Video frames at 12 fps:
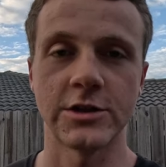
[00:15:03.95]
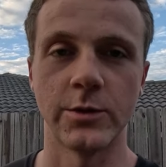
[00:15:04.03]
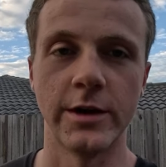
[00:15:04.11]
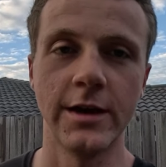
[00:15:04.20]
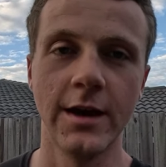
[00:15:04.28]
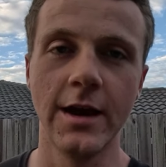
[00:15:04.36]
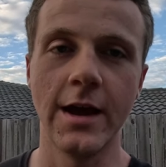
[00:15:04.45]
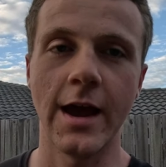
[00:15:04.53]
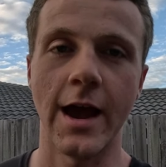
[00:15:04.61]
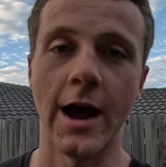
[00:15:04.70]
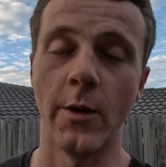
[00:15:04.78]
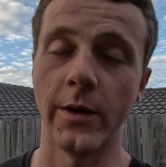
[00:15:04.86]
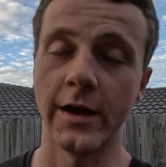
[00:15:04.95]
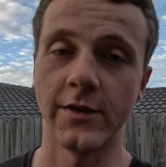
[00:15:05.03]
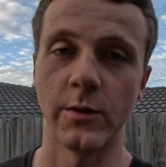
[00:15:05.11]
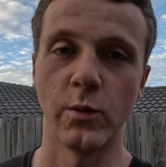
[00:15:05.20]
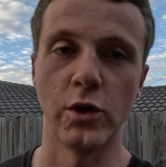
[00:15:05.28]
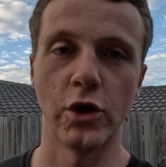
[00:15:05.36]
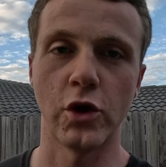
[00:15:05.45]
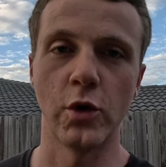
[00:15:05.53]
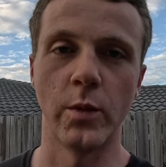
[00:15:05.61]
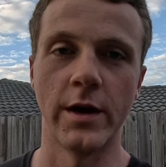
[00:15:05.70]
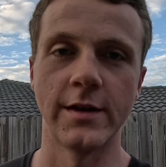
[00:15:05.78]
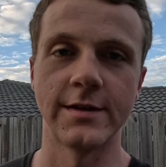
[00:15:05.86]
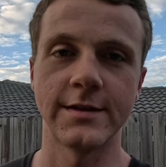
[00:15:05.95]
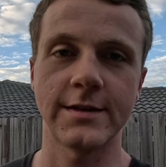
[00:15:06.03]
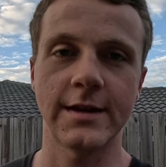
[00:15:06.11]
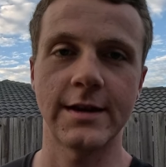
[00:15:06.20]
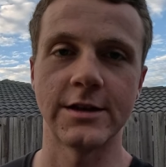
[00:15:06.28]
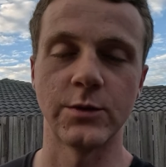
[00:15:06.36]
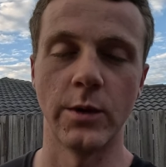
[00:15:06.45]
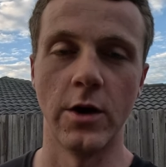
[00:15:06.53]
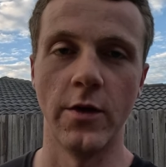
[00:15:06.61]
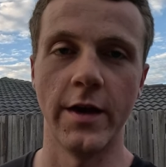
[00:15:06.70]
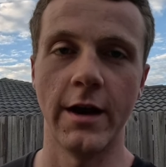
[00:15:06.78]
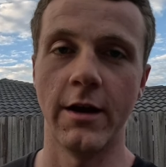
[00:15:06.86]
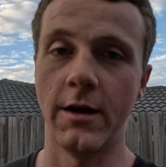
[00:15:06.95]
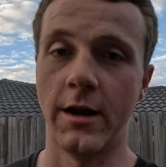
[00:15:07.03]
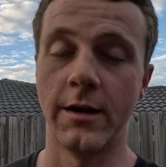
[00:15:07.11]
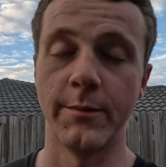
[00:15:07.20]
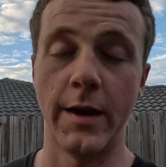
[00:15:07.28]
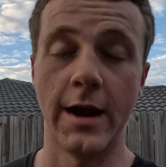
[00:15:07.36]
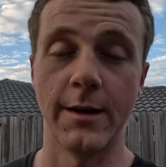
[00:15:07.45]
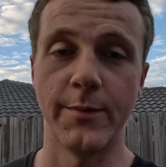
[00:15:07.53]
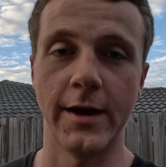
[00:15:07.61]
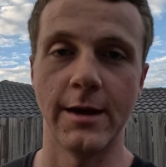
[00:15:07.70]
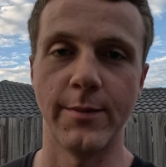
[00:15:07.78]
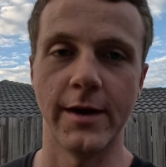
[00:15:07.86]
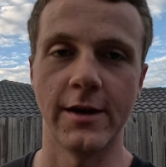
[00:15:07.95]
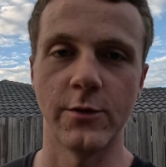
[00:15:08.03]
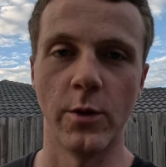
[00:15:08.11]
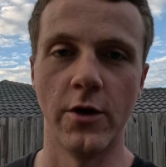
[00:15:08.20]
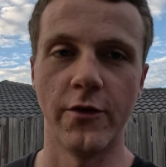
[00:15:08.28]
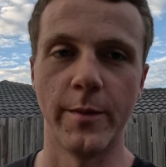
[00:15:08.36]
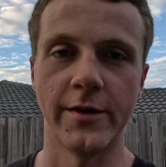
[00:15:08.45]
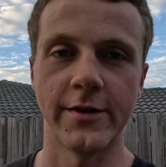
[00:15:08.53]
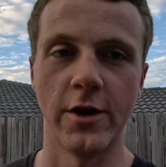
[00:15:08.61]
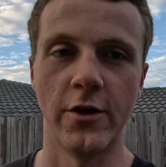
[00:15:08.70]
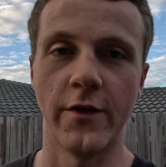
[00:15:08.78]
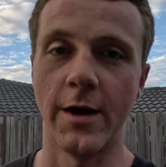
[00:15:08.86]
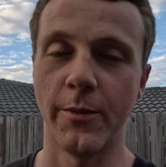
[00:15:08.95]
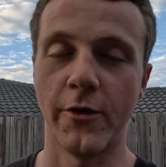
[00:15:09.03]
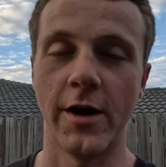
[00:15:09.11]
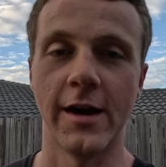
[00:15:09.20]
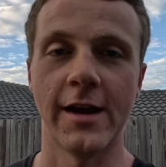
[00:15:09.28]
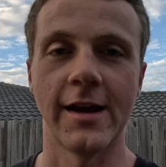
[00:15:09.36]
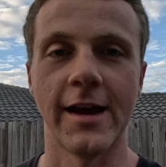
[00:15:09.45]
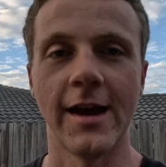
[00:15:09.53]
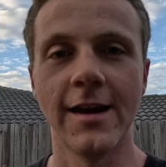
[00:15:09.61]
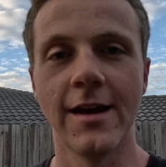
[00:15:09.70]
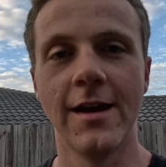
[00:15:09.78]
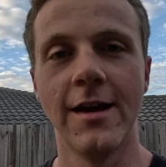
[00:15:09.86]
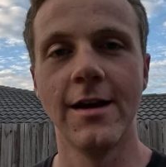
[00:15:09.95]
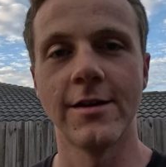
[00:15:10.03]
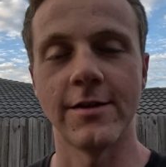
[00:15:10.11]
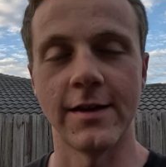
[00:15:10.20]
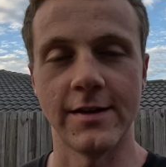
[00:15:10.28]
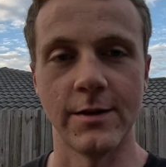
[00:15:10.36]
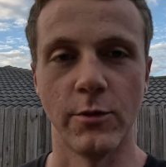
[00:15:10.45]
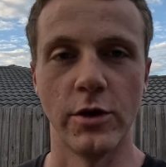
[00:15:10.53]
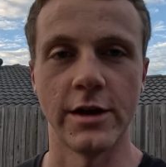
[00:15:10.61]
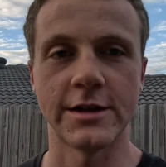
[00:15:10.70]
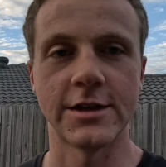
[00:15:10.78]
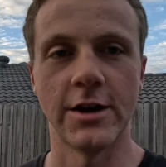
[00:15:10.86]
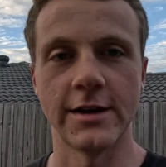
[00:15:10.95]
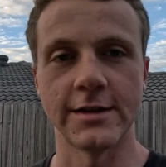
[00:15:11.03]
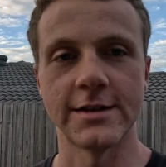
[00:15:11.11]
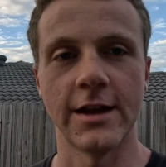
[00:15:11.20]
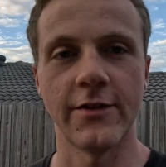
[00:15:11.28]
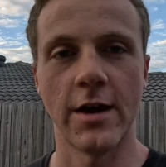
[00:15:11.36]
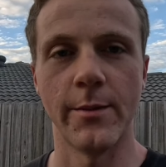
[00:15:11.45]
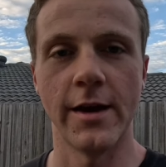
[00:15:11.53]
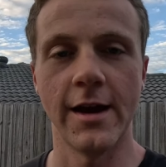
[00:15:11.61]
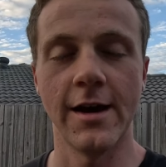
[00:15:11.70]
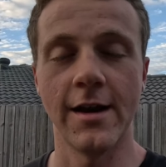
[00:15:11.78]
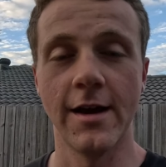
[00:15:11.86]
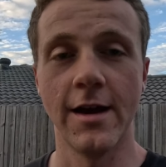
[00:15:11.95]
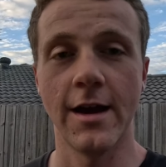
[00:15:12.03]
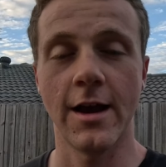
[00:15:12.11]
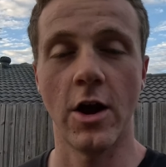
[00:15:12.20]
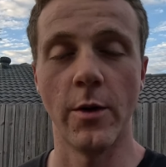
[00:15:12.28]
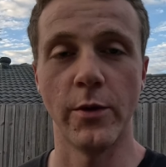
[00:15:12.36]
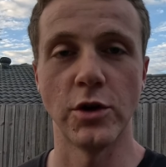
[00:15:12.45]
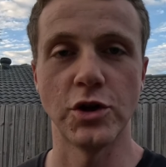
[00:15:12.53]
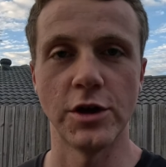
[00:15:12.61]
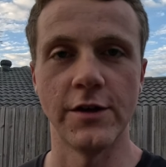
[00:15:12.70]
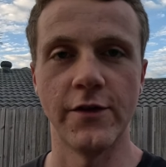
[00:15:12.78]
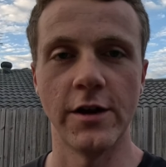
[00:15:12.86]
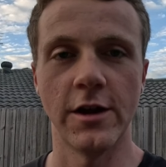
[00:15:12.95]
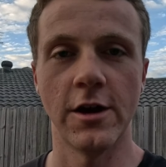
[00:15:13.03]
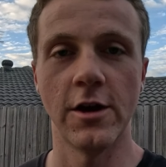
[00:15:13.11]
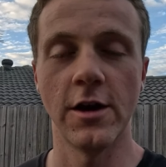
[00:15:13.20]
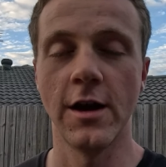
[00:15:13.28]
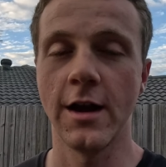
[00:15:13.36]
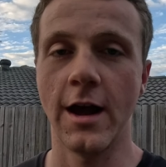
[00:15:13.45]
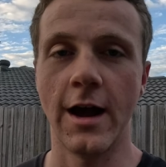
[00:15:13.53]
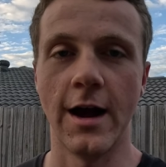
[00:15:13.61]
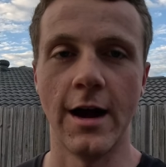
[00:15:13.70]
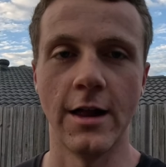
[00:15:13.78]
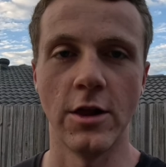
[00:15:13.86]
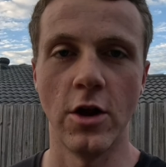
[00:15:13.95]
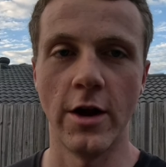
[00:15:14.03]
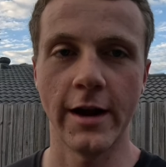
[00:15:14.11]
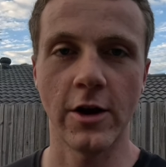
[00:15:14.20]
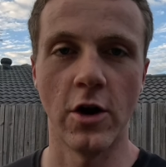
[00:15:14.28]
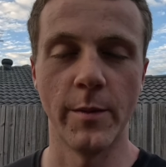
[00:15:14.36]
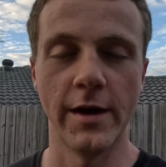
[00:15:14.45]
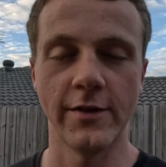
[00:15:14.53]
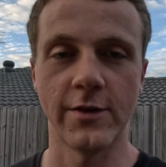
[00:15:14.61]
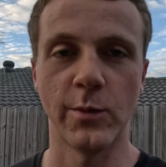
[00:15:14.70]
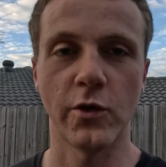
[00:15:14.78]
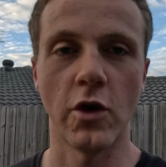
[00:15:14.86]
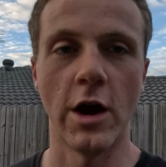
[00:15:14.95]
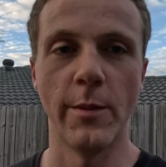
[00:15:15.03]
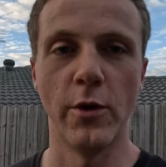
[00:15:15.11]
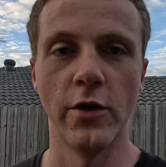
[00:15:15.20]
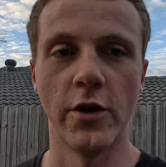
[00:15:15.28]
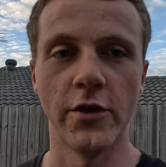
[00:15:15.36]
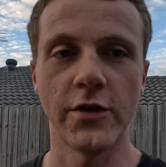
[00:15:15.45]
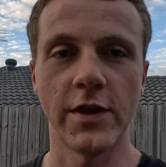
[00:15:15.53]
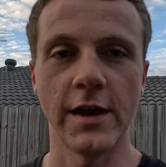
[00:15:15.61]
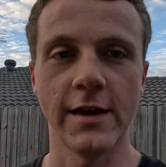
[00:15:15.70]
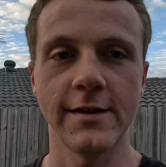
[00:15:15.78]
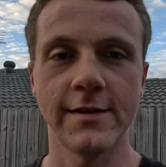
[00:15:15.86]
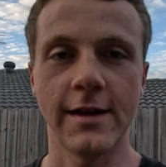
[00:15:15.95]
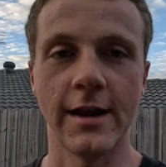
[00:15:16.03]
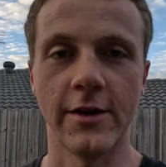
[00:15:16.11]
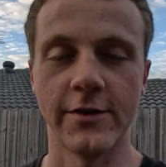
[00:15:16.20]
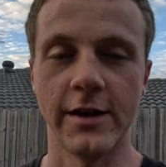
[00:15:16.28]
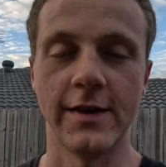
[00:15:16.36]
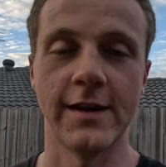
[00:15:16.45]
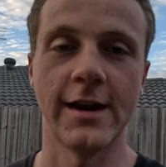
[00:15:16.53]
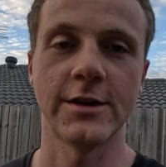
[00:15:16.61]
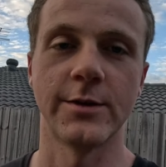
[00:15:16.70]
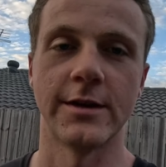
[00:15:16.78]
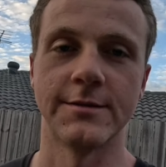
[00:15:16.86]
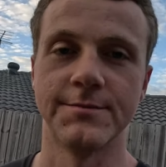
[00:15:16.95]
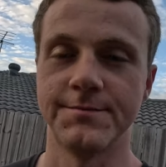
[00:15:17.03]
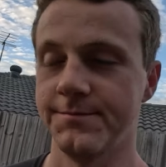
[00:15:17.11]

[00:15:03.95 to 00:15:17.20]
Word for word: squid. Uh, we get some really good ones as well there, and, and a PB as well for myself, upgrading again. So that's some really exciting stuff coming out. Hope you enjoyed the video. Uh, like, comment, subscribe, all those things, and I'll see you in the next one.